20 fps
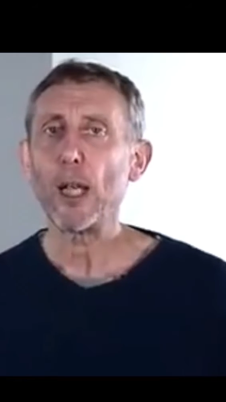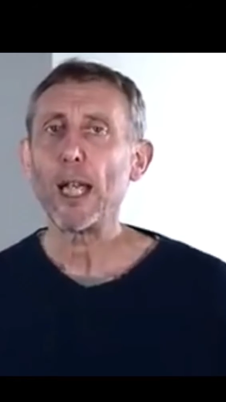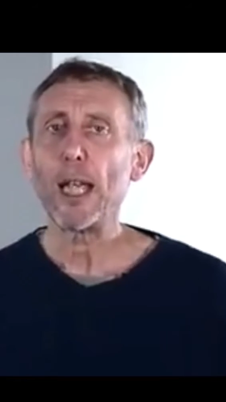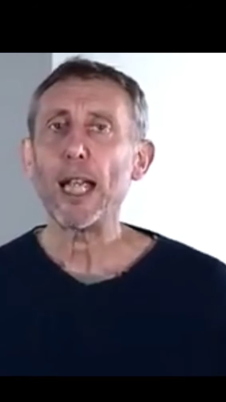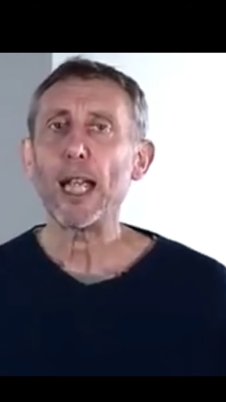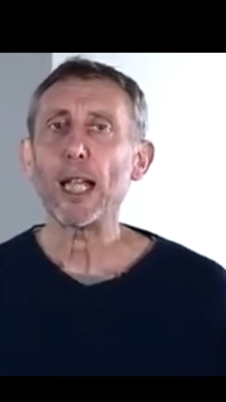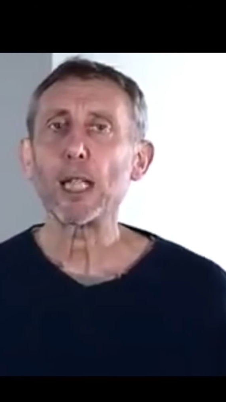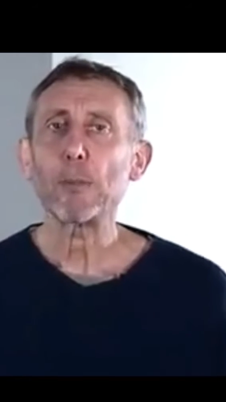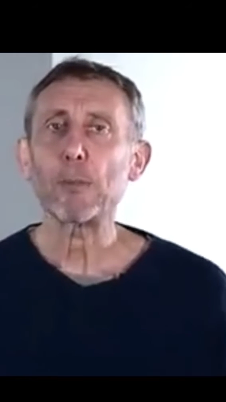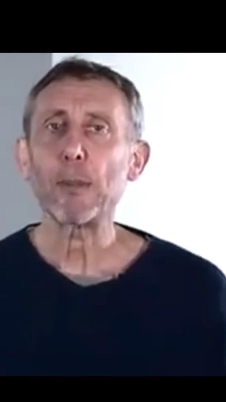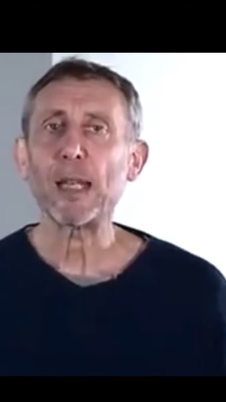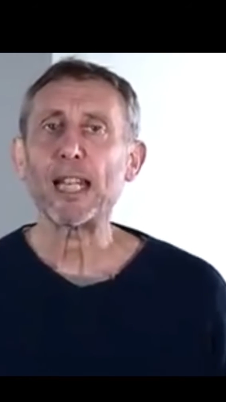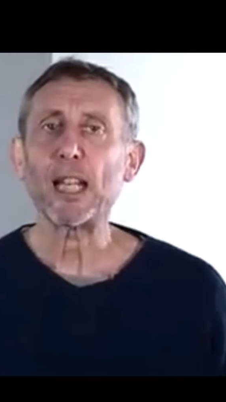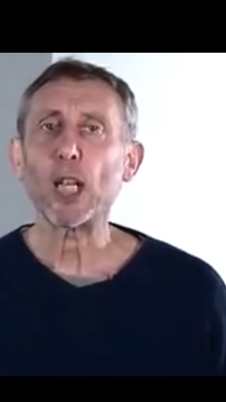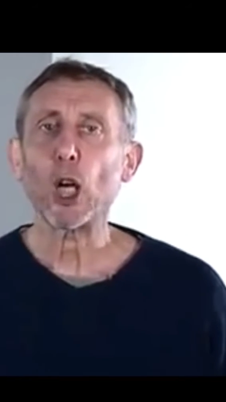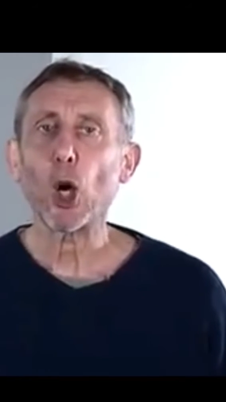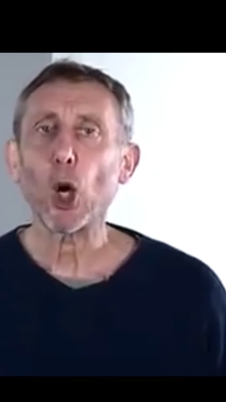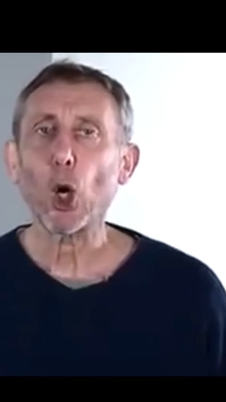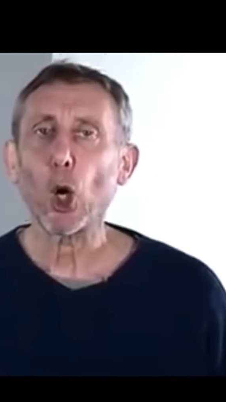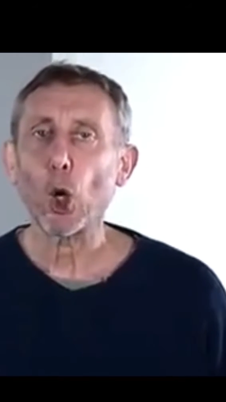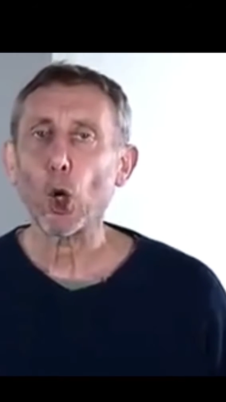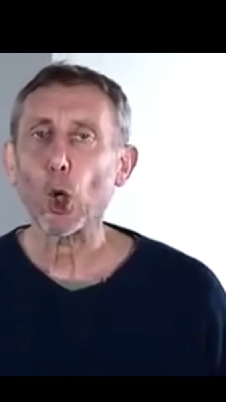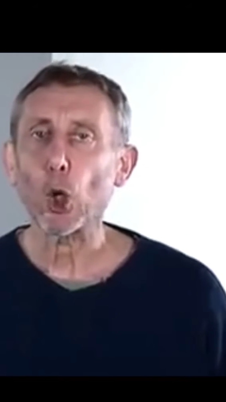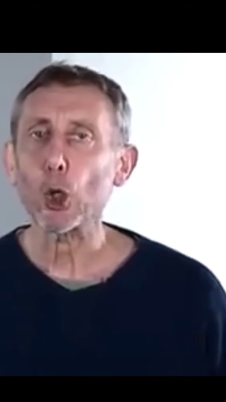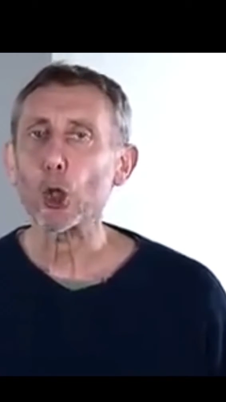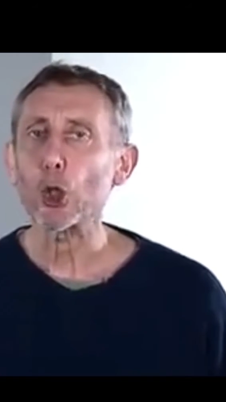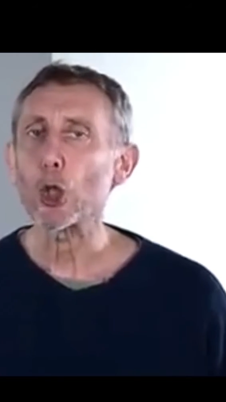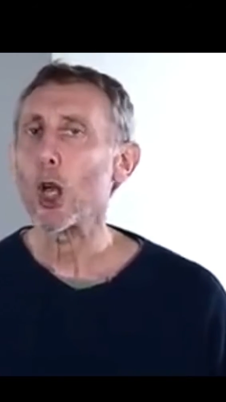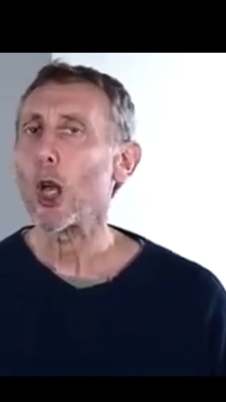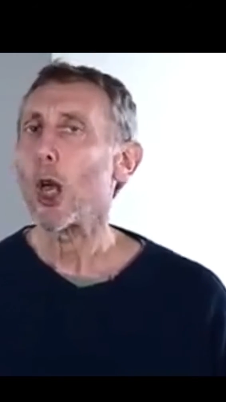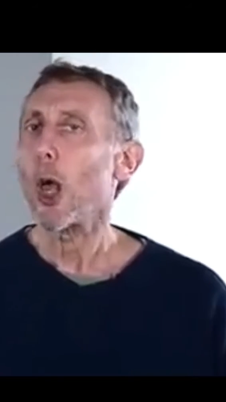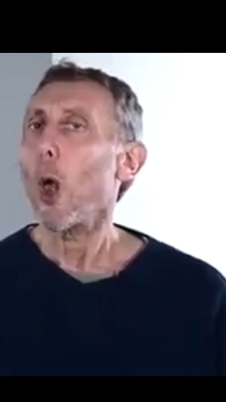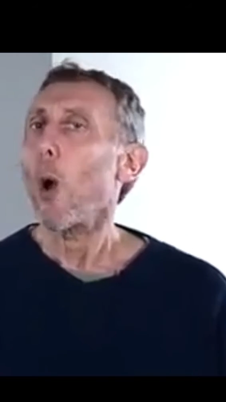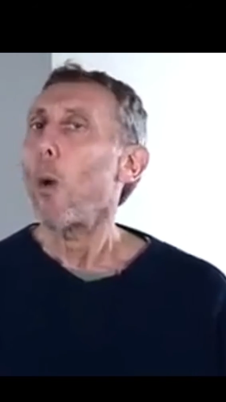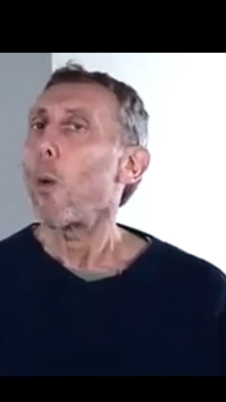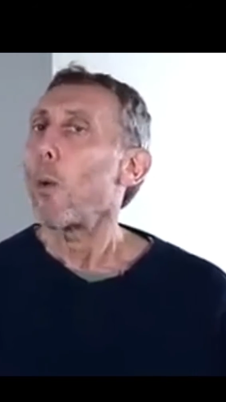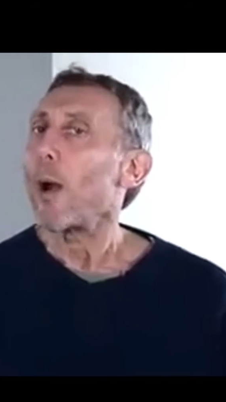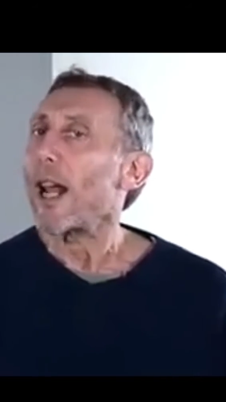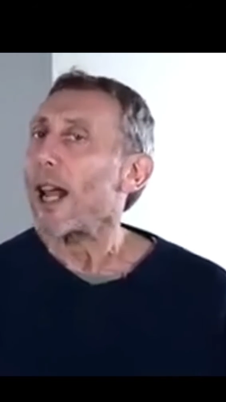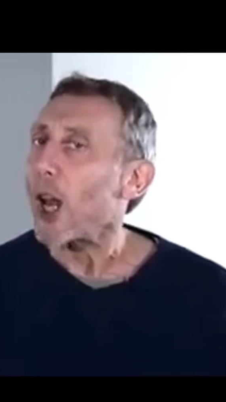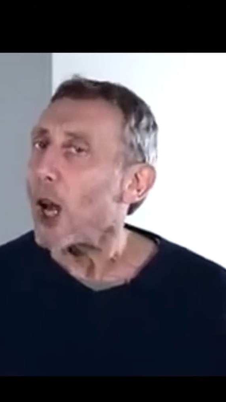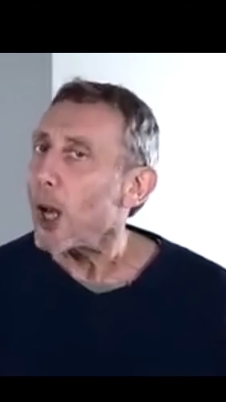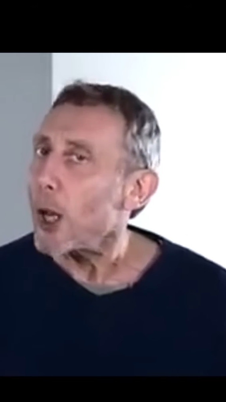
you, it's because when